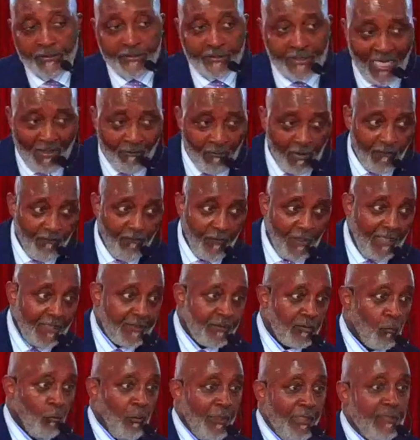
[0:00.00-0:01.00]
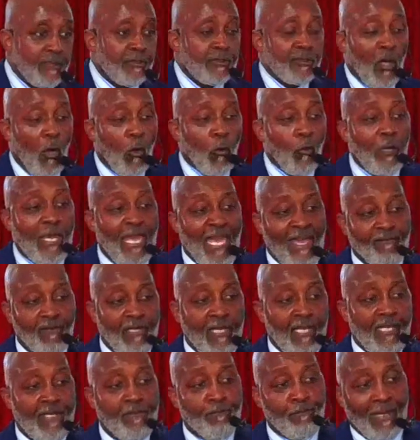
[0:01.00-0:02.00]
Some of us, we so
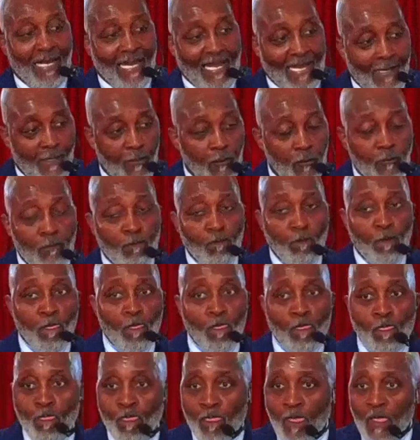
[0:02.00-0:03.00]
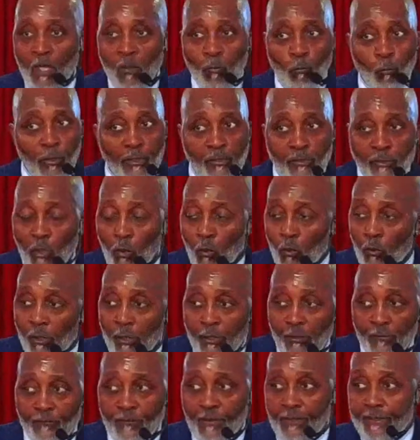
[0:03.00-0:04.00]
heavenly bound with no
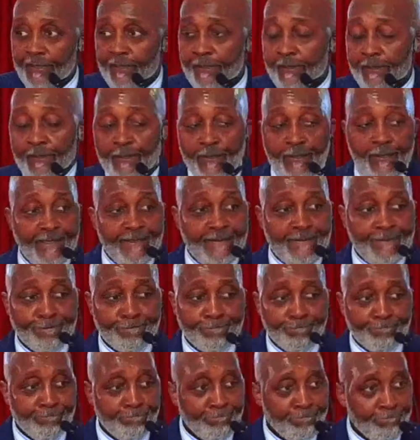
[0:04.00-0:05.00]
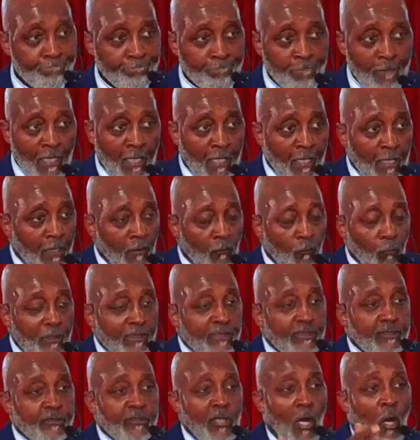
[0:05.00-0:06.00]
earthly good. We
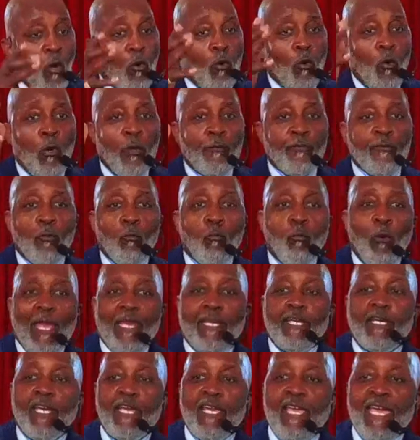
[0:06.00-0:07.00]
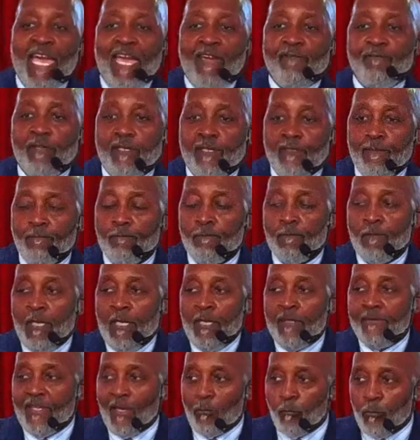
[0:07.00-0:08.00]
so on the way to heaven
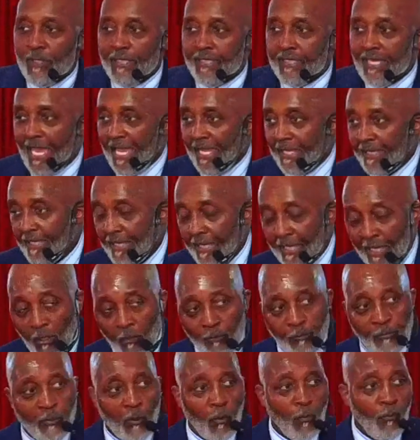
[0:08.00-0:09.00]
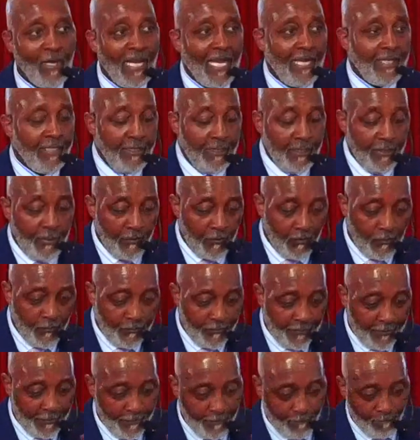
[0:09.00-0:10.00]
that we can't help nobody here
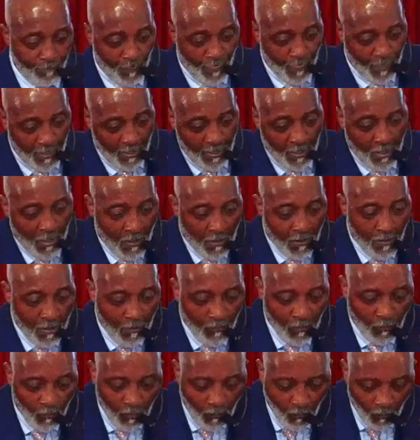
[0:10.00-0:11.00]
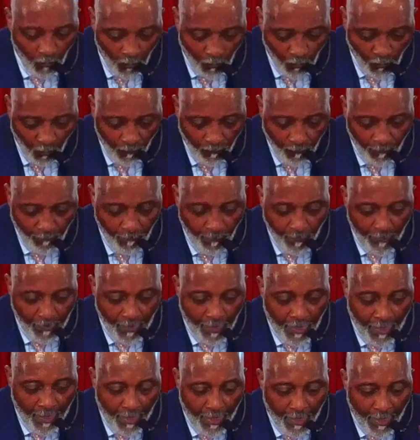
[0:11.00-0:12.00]
on
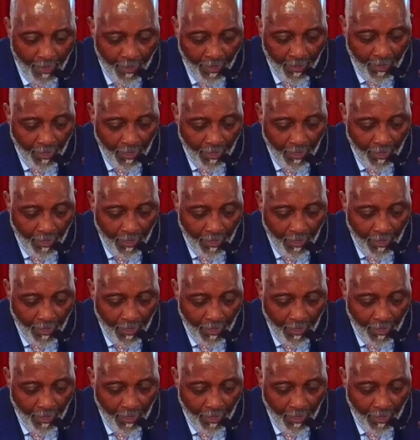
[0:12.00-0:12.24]
earth.